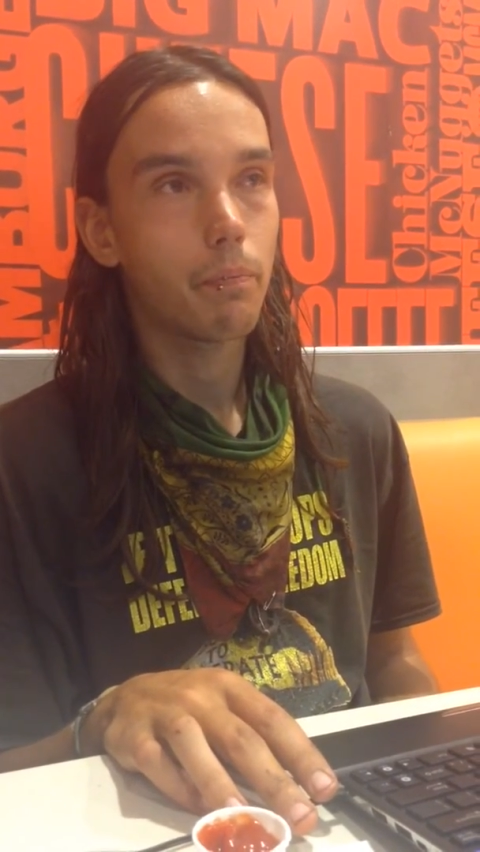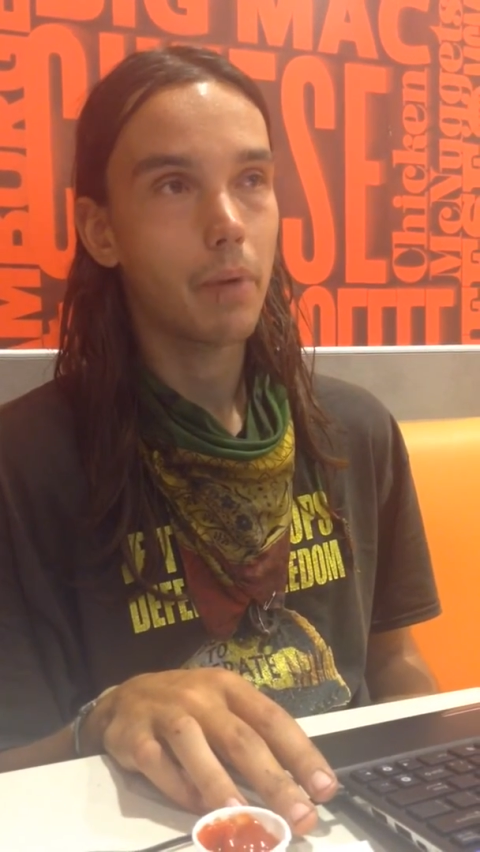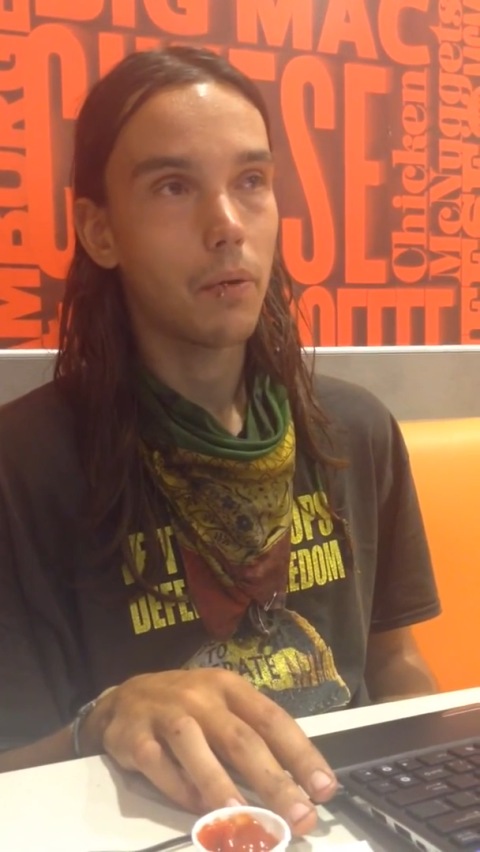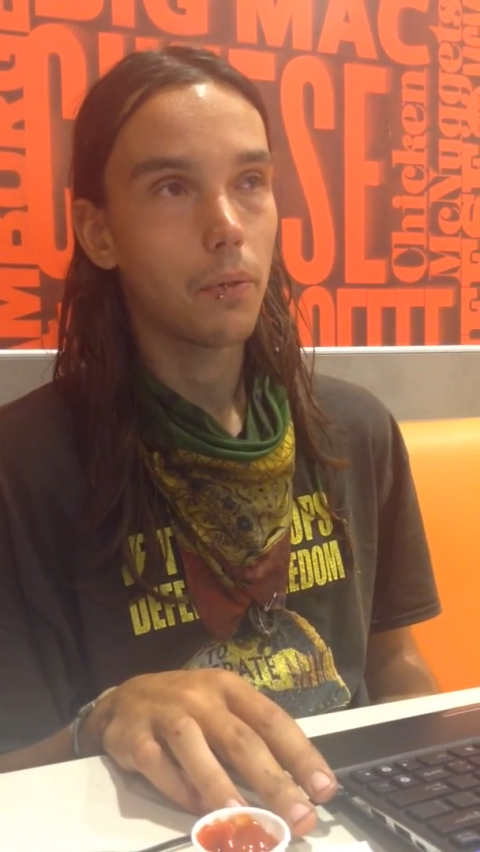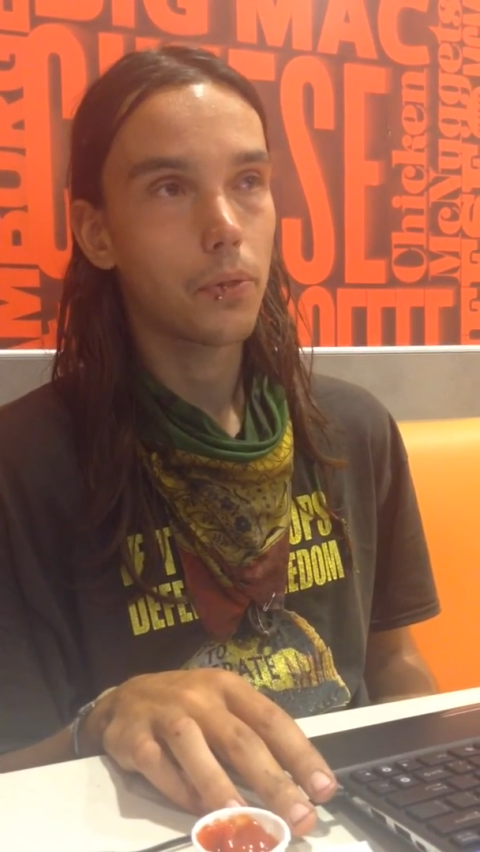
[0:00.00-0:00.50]

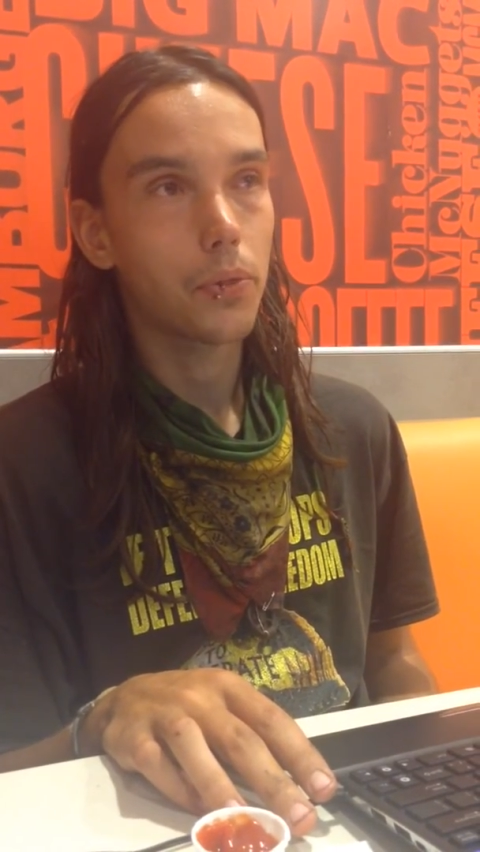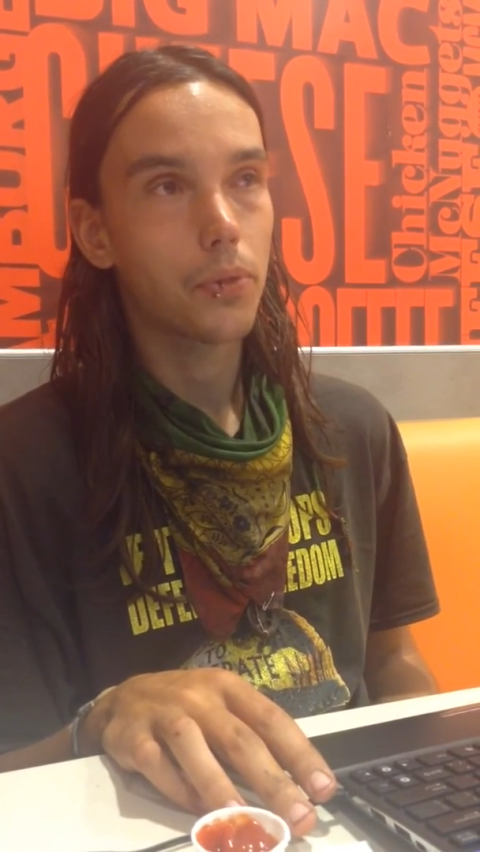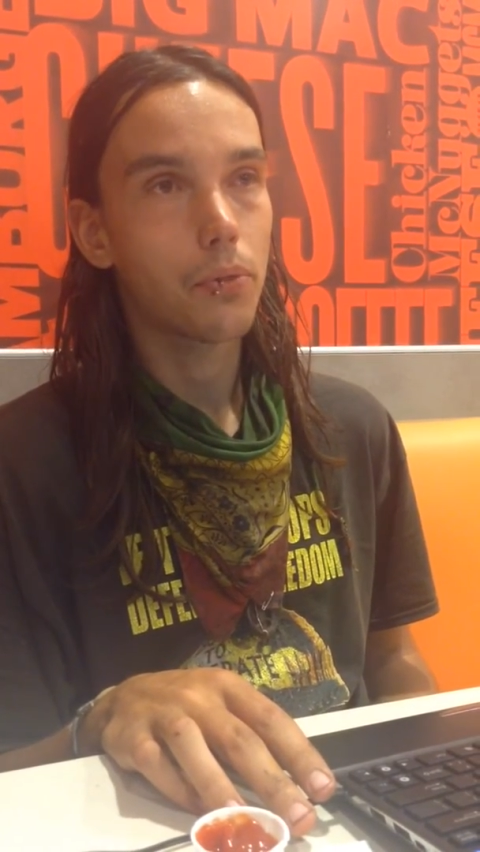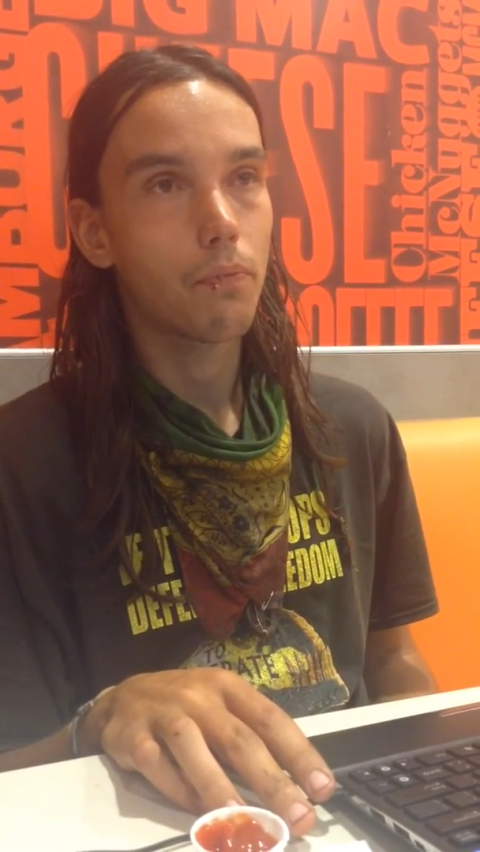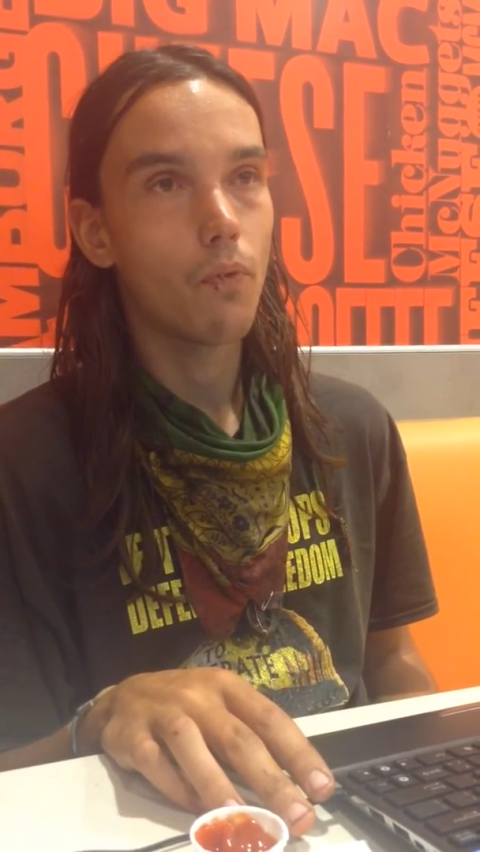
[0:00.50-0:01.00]
about
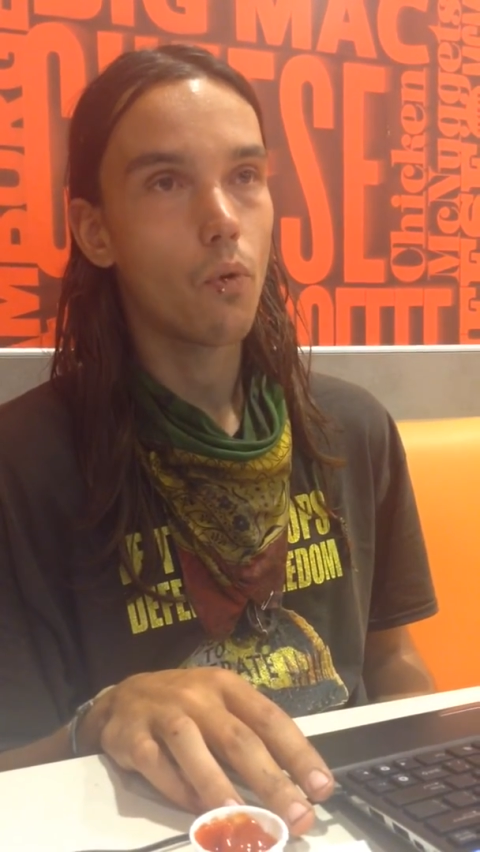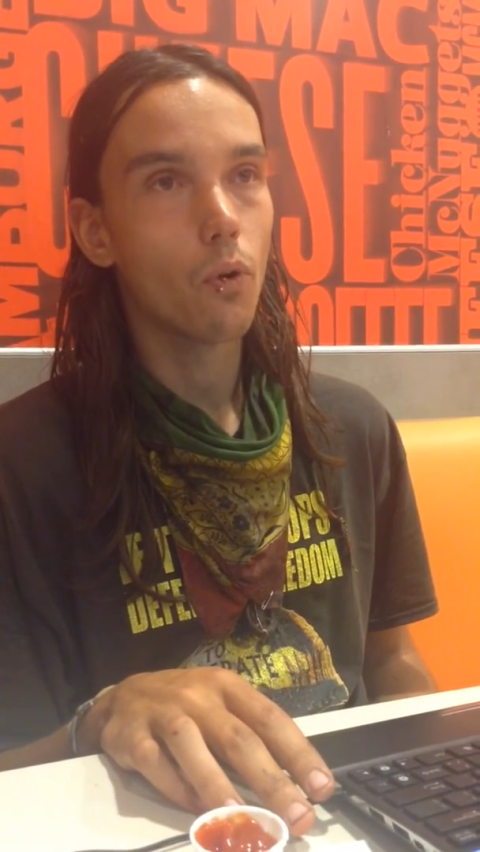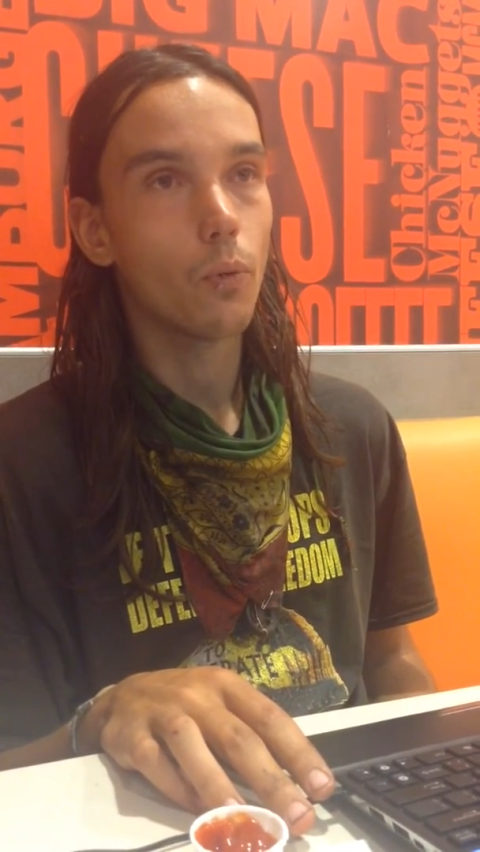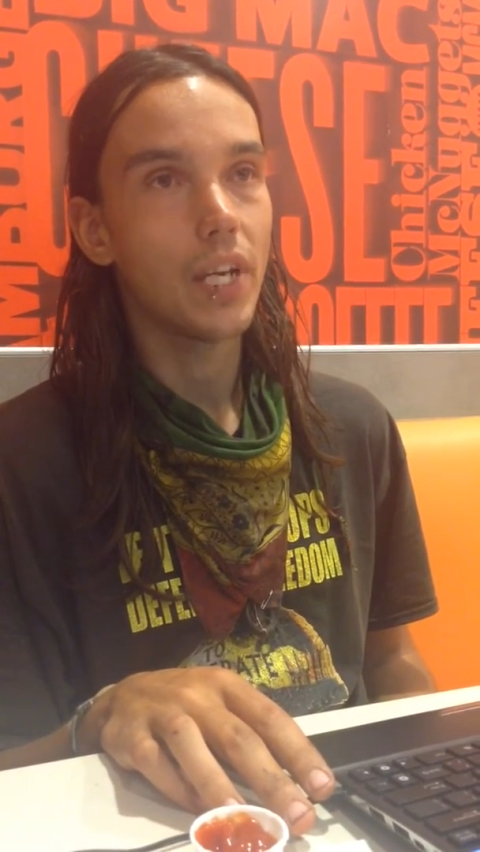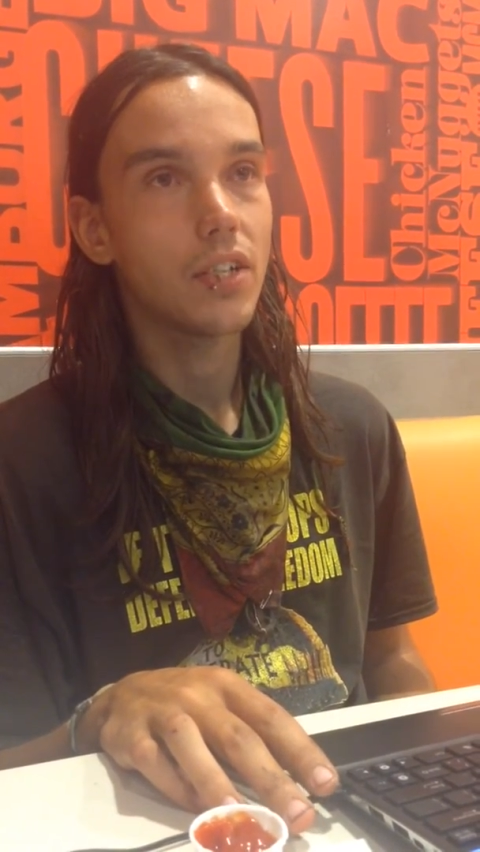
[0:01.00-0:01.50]

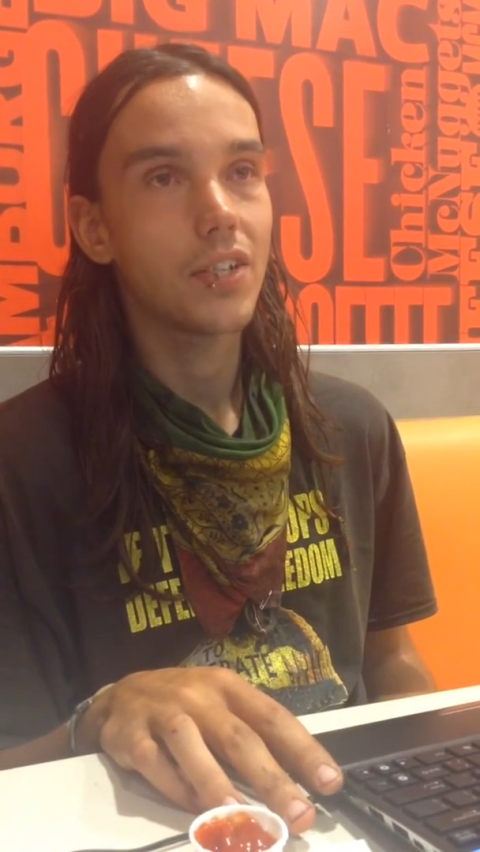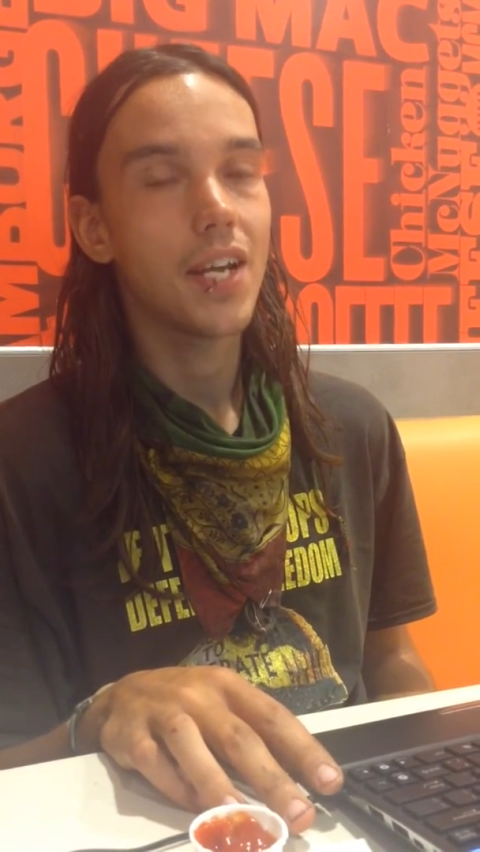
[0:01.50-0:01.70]
four weeks